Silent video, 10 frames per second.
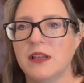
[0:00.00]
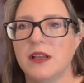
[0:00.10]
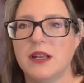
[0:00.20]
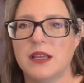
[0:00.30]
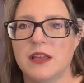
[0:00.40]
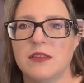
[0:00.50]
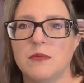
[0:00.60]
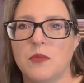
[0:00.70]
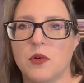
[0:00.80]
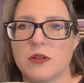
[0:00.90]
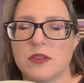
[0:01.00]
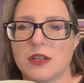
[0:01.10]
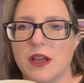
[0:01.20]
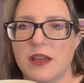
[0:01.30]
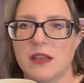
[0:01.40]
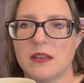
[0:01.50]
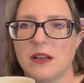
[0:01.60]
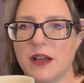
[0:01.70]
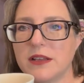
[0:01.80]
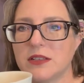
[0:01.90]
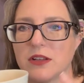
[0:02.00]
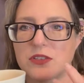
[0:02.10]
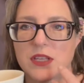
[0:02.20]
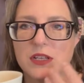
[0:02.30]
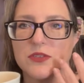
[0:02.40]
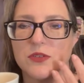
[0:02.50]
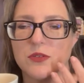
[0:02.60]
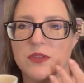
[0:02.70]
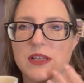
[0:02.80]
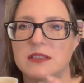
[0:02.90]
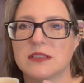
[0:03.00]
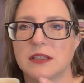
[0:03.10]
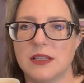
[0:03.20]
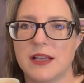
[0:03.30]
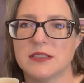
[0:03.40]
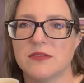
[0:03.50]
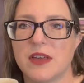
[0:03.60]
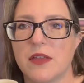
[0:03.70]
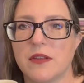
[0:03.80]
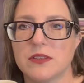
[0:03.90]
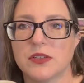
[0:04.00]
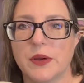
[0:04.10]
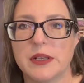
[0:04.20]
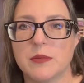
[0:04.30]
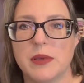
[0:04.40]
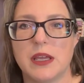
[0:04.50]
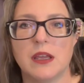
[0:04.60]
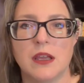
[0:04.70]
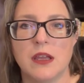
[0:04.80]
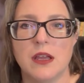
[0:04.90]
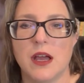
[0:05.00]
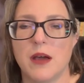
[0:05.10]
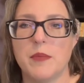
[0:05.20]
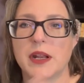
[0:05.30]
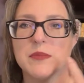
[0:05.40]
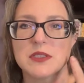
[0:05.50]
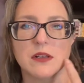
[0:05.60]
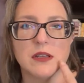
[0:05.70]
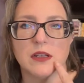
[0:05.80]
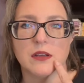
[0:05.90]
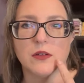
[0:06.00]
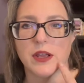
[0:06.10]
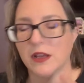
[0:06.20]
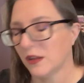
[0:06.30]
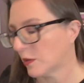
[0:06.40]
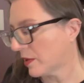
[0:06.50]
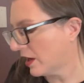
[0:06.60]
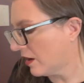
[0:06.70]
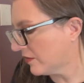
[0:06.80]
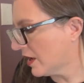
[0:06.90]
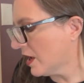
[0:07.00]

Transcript: And again, the more that I touch things or do things, the less of that there's going to be. But I'm still getting a great color payoff.